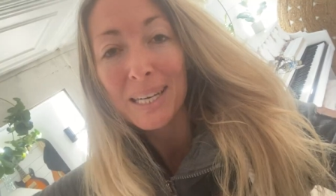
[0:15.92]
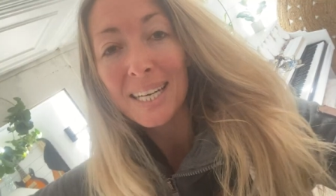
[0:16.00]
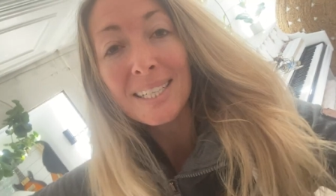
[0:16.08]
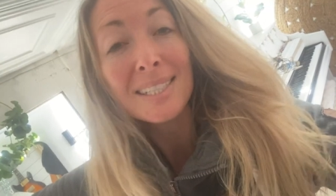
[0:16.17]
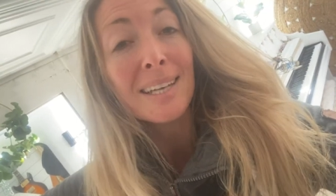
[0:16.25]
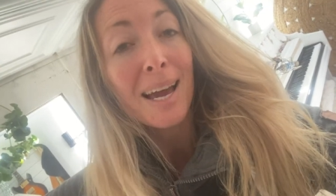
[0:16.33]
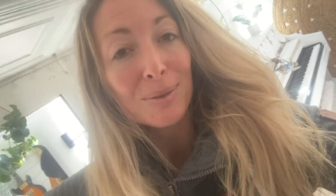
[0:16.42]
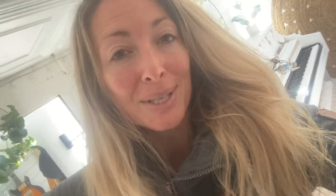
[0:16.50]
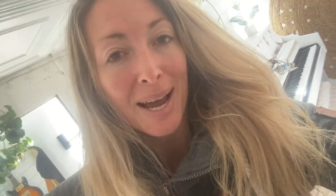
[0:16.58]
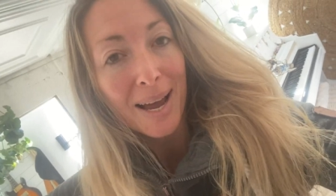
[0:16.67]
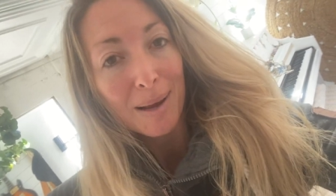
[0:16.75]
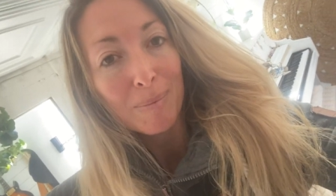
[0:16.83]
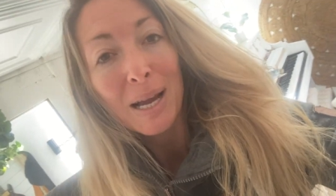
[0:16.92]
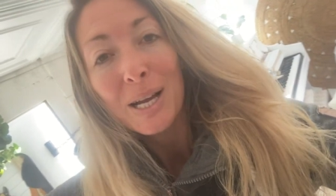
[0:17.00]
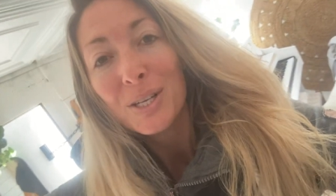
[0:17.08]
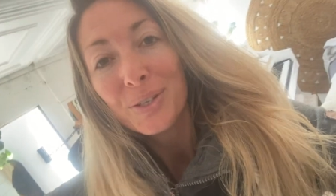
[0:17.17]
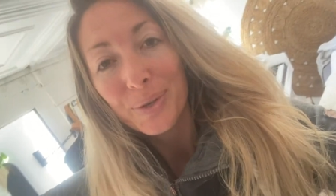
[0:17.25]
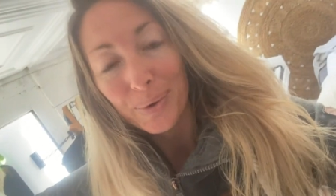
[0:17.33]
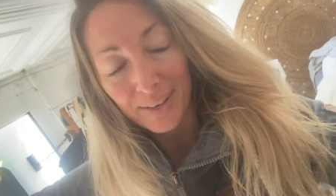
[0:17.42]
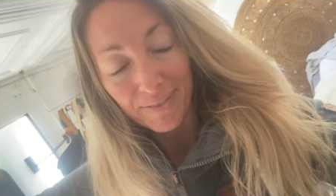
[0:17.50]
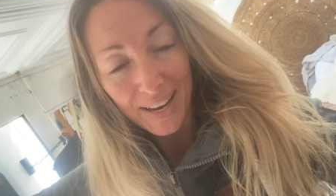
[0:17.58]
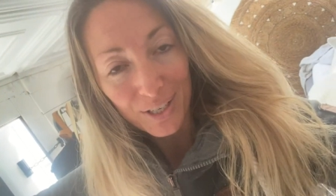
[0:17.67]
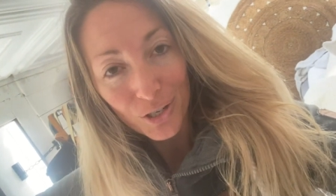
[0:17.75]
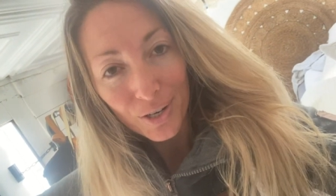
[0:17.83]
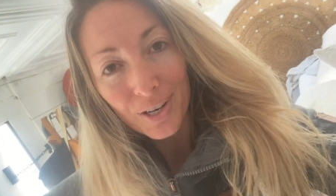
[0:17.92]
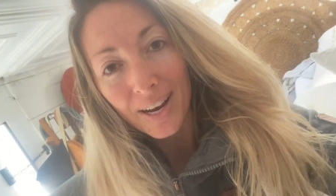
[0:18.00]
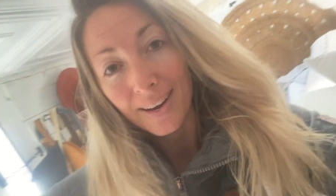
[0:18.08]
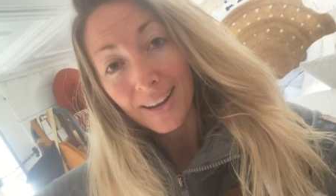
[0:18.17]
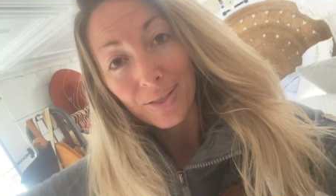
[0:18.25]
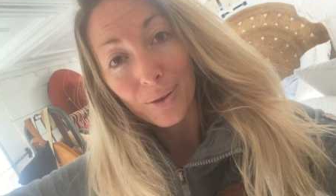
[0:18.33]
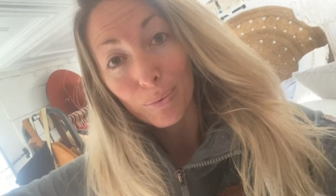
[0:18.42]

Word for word: it is now time to adventure and hit the